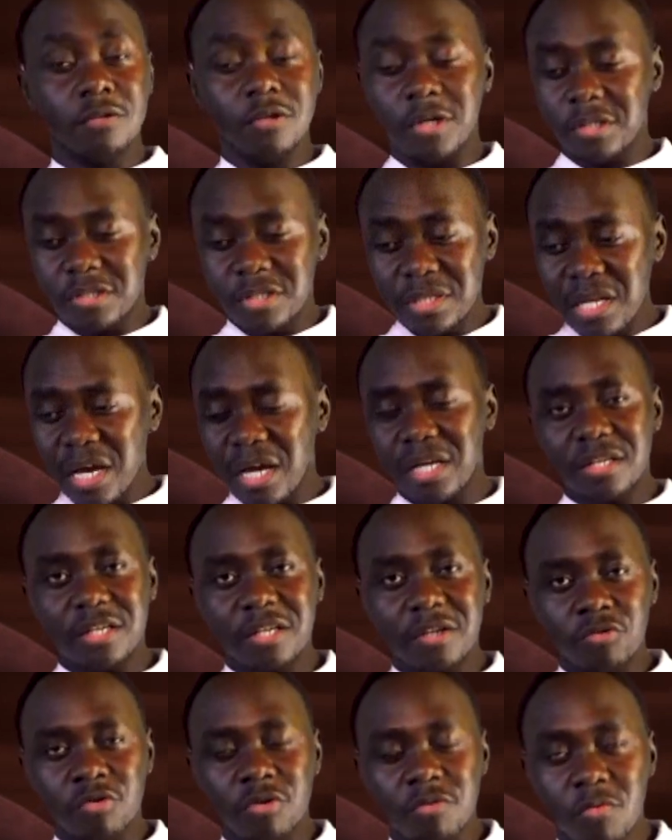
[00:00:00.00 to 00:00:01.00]
It's not
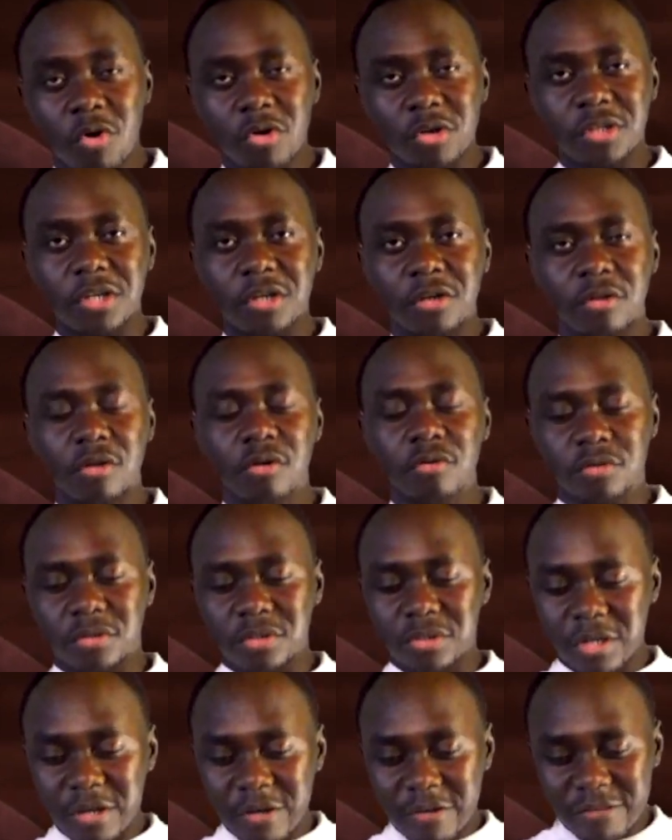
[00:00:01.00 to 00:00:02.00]
remotely
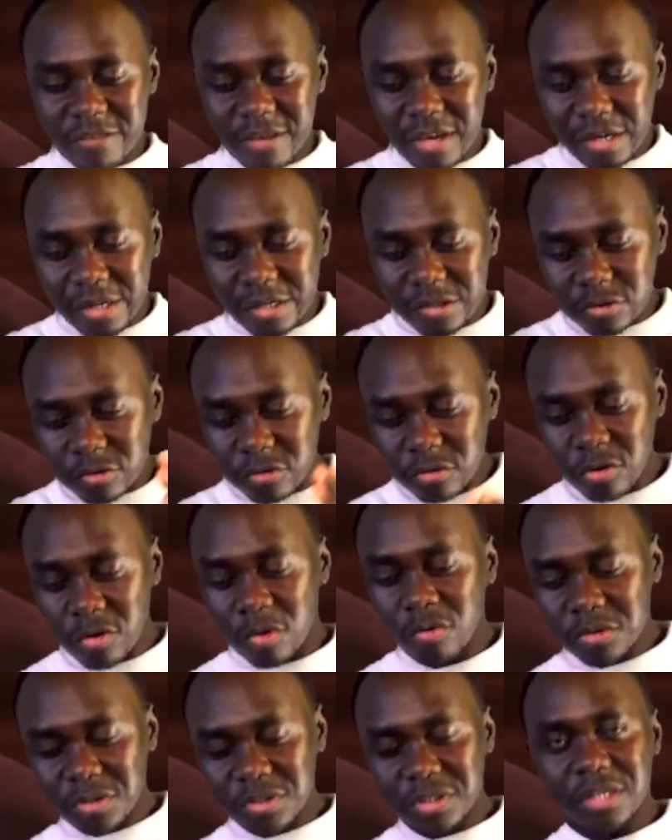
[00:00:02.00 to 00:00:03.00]
close. There is
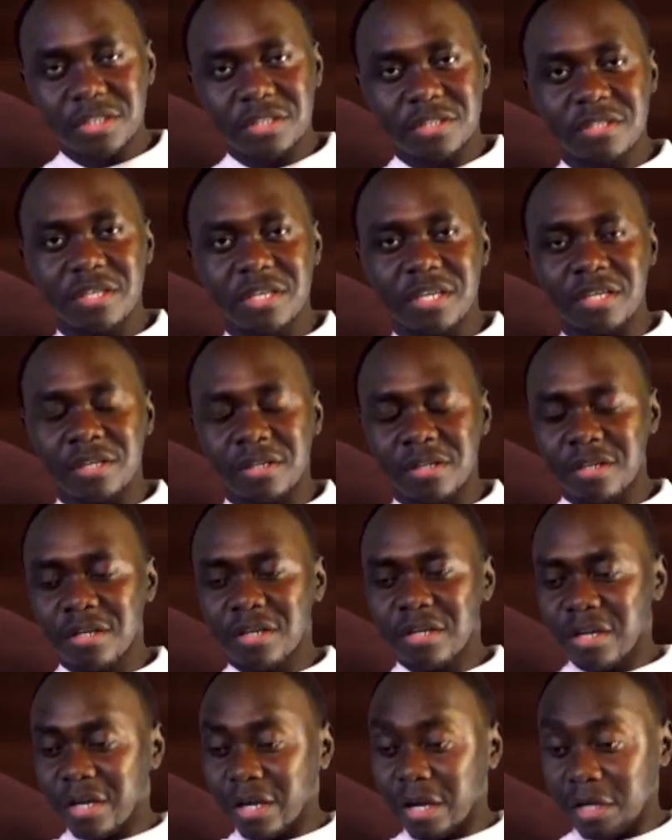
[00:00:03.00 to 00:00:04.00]
no such thing
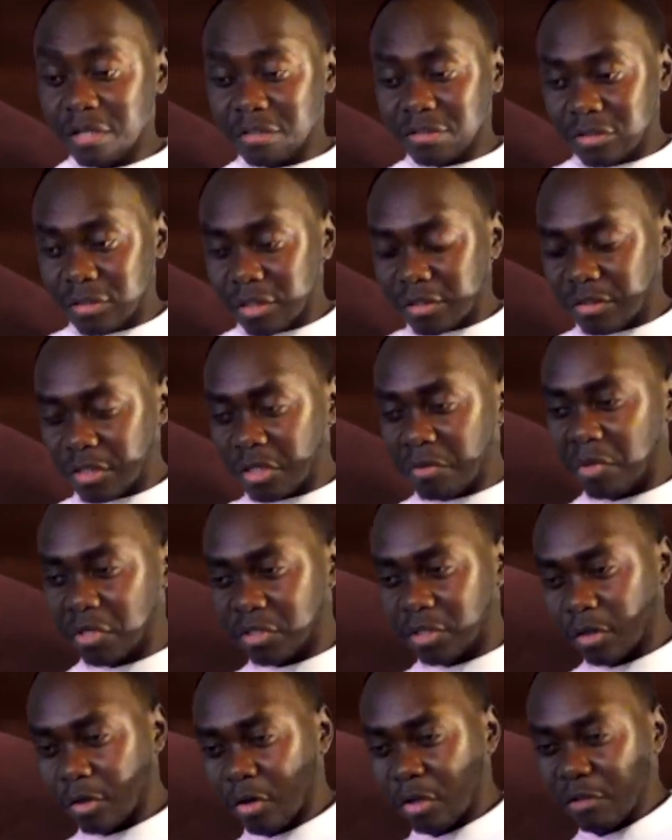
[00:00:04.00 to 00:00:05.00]
as the
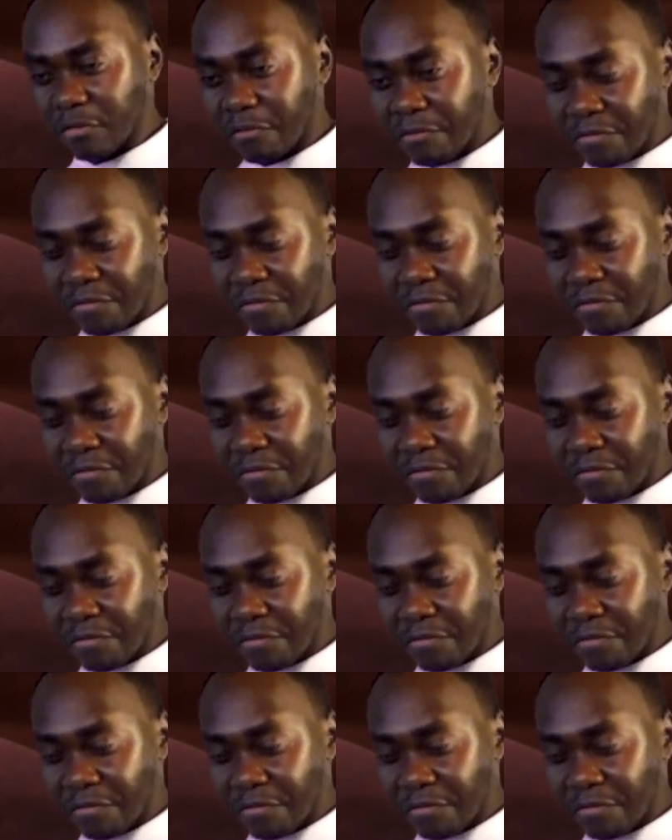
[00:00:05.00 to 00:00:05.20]
demons are going to